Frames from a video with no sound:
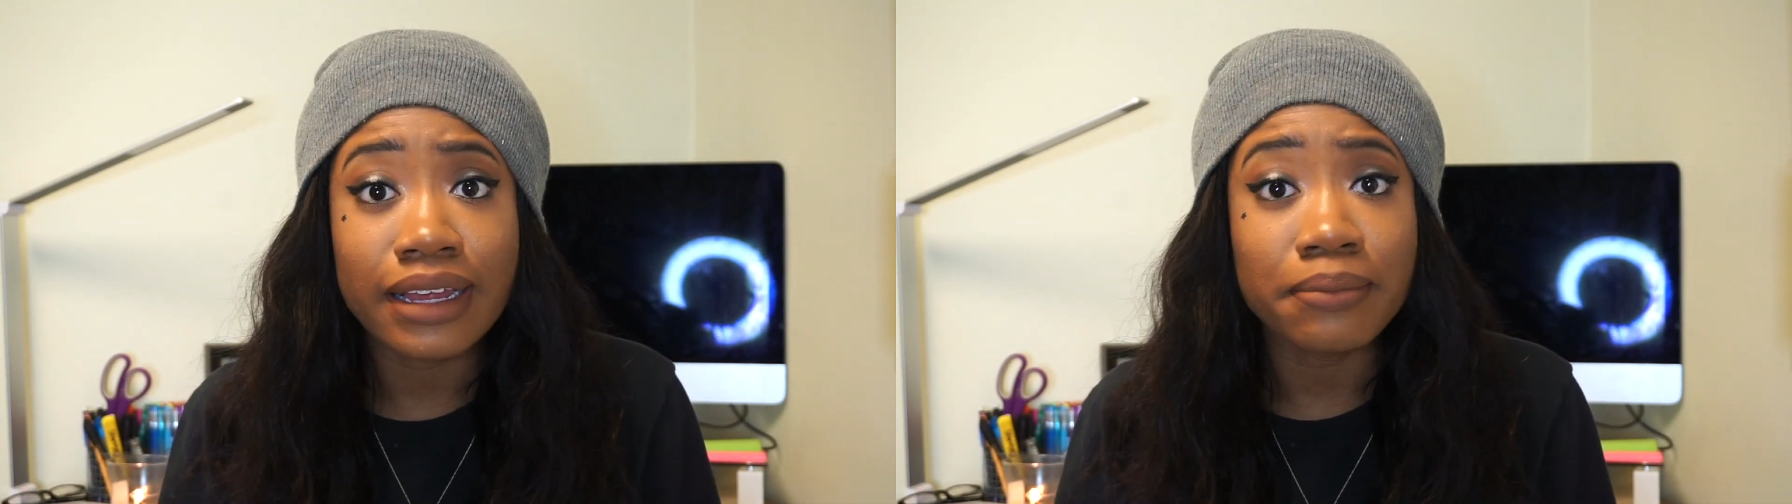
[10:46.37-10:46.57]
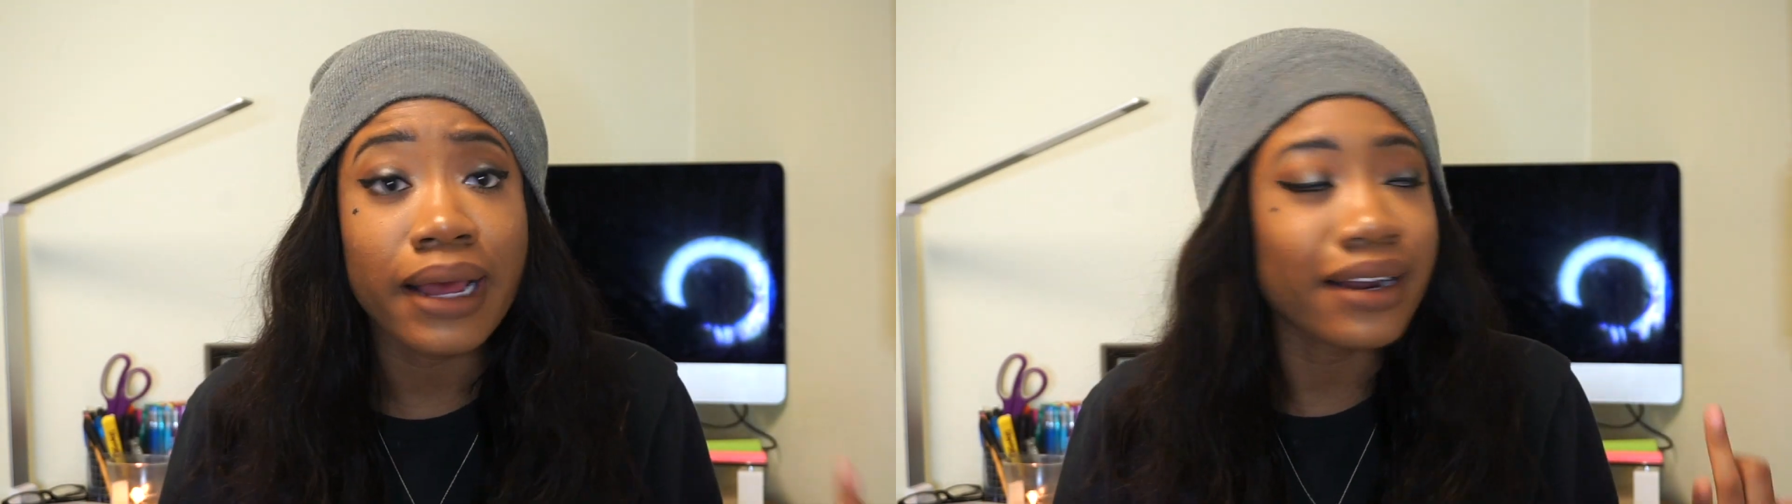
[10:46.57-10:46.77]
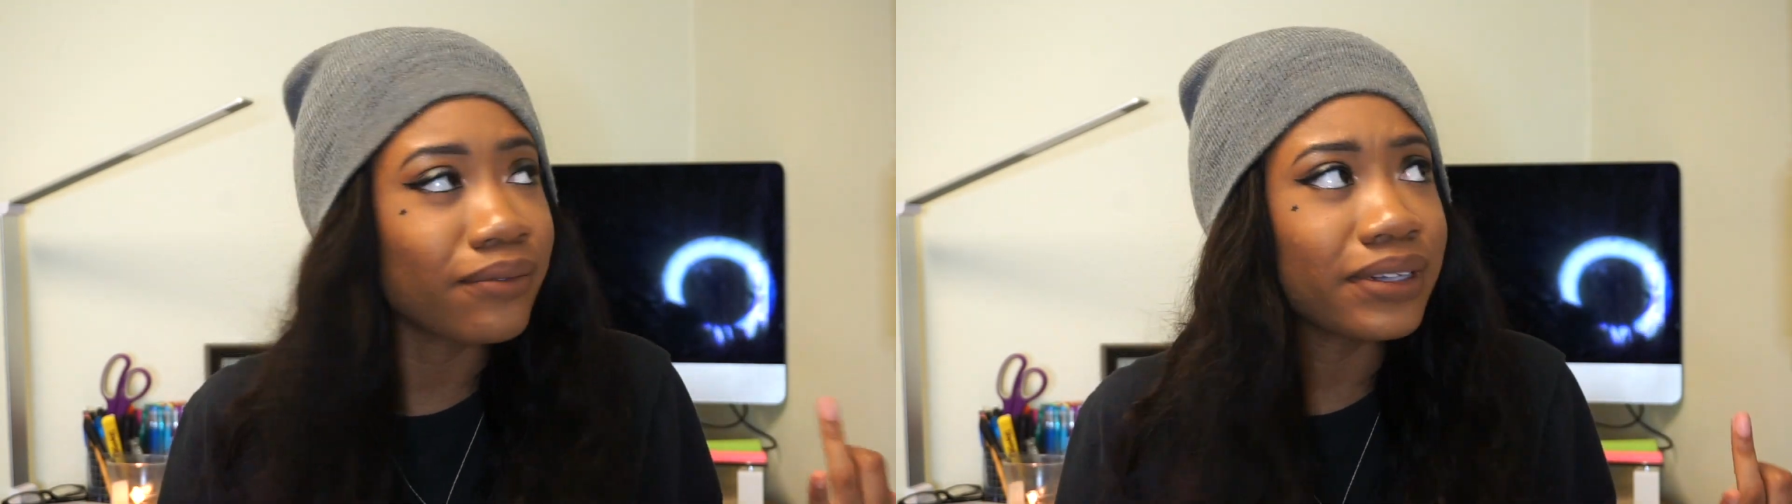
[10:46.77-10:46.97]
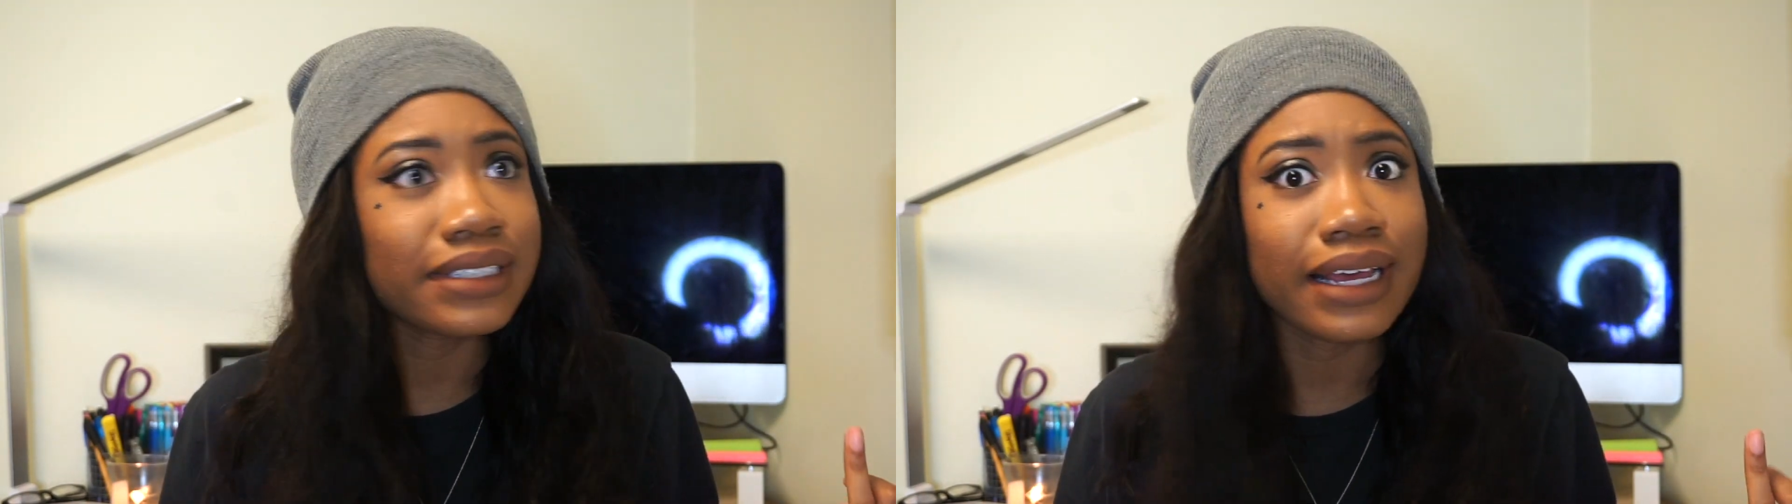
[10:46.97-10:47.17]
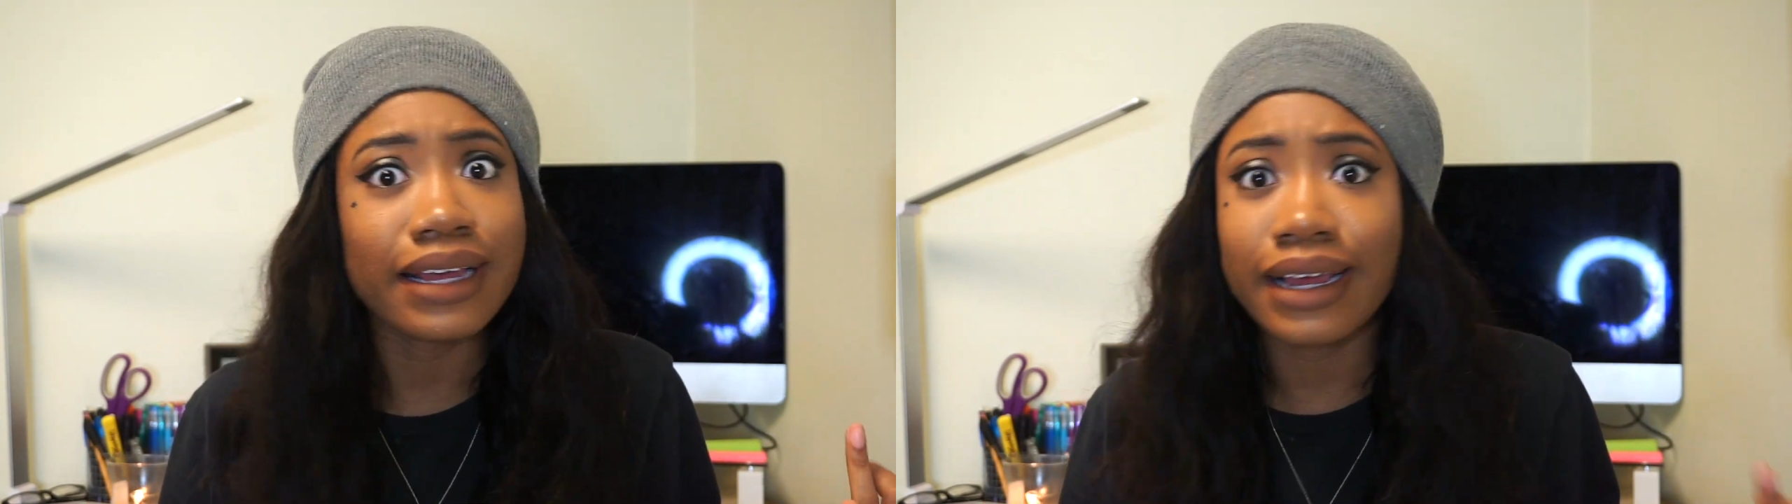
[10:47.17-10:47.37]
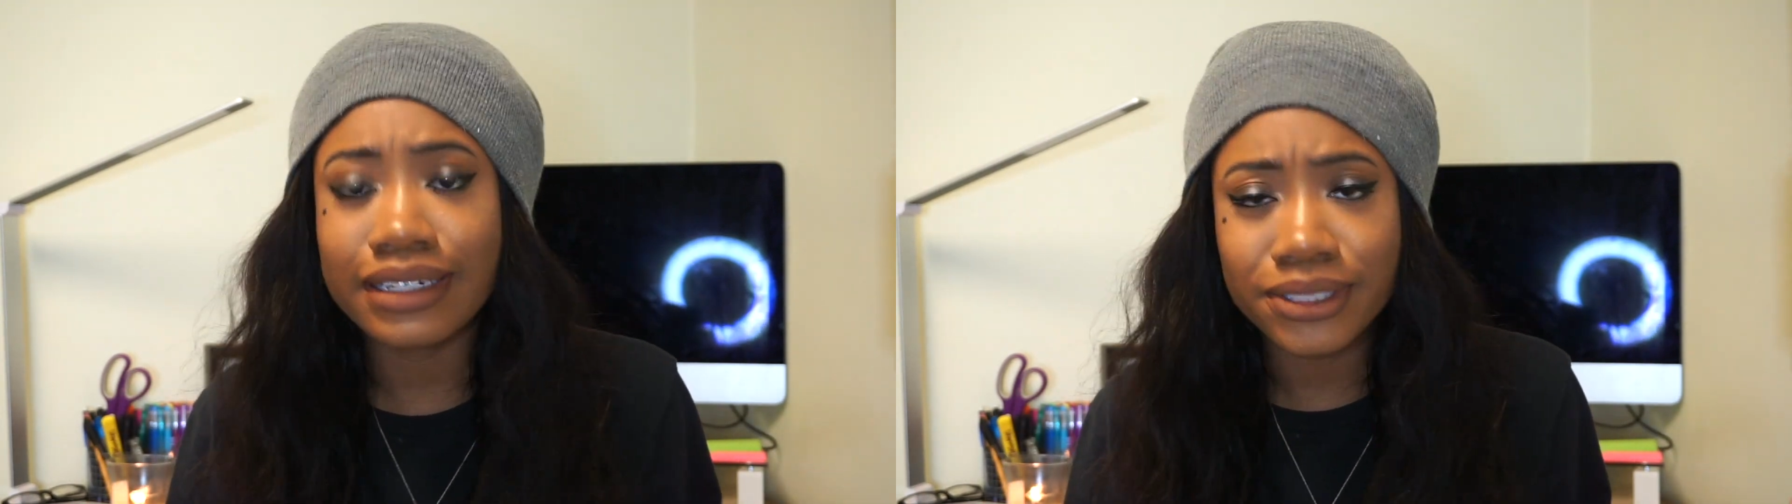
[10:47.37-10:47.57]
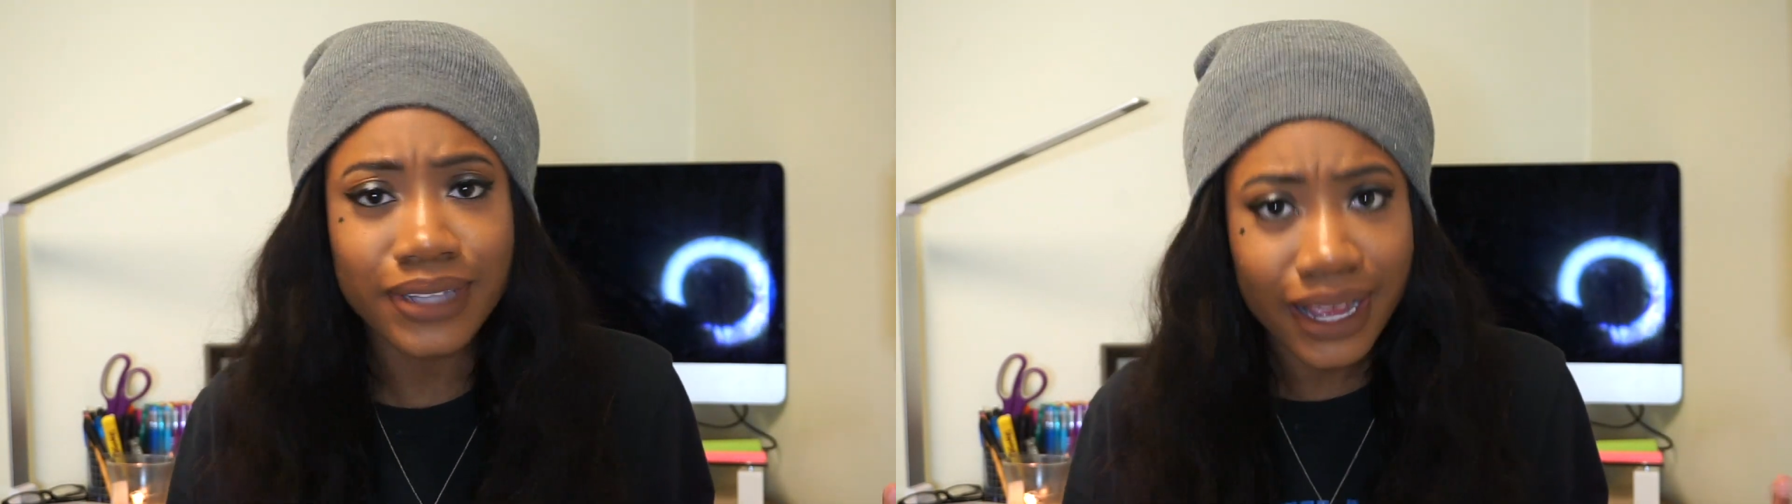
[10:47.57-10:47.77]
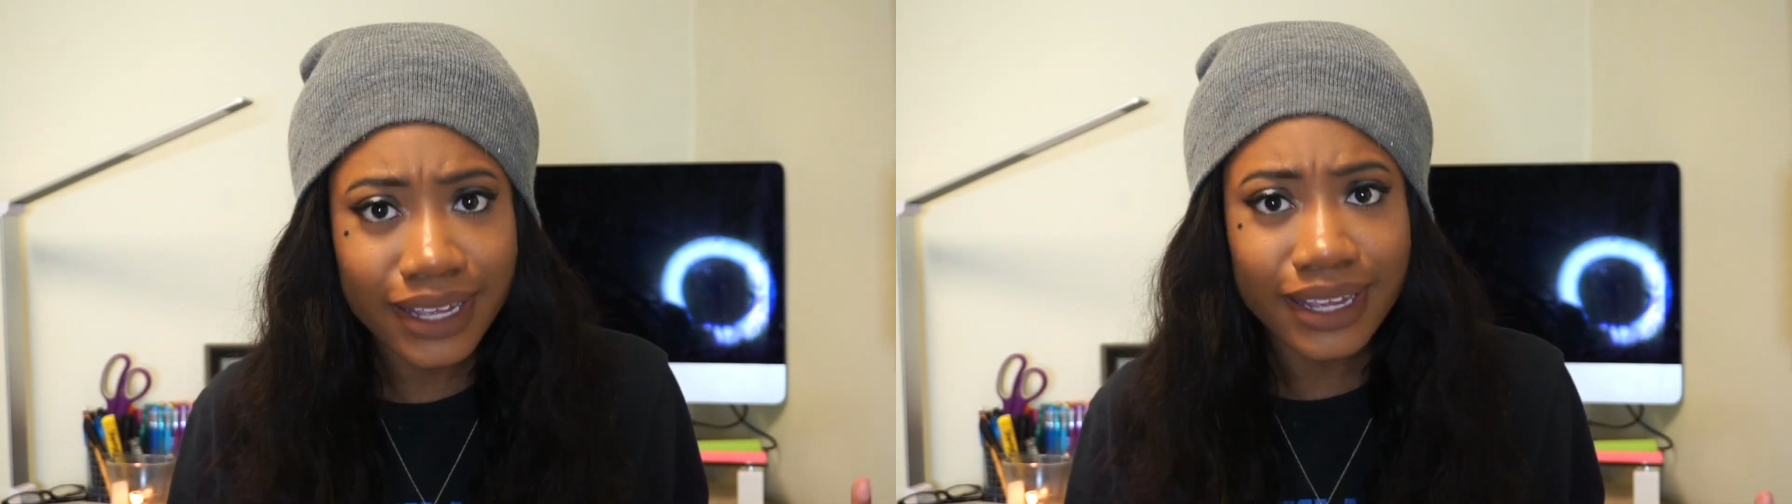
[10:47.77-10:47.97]
I'm not, what is it, a 92
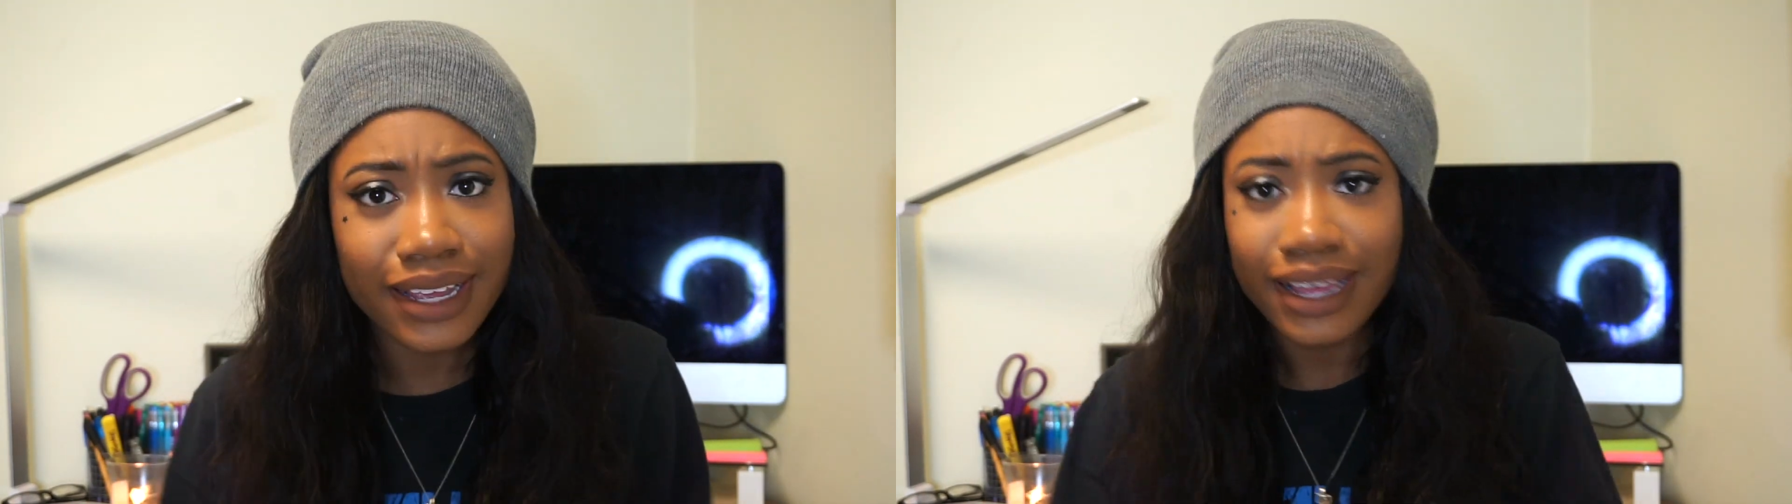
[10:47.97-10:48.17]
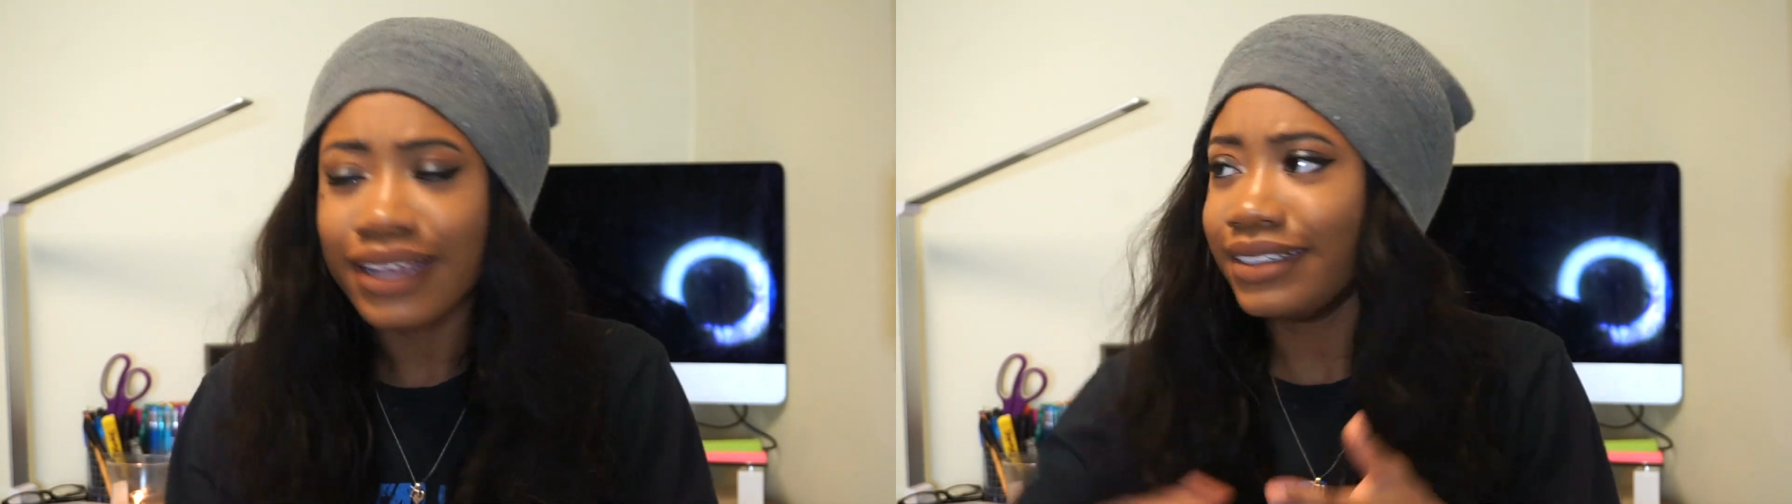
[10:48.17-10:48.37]
Yankee?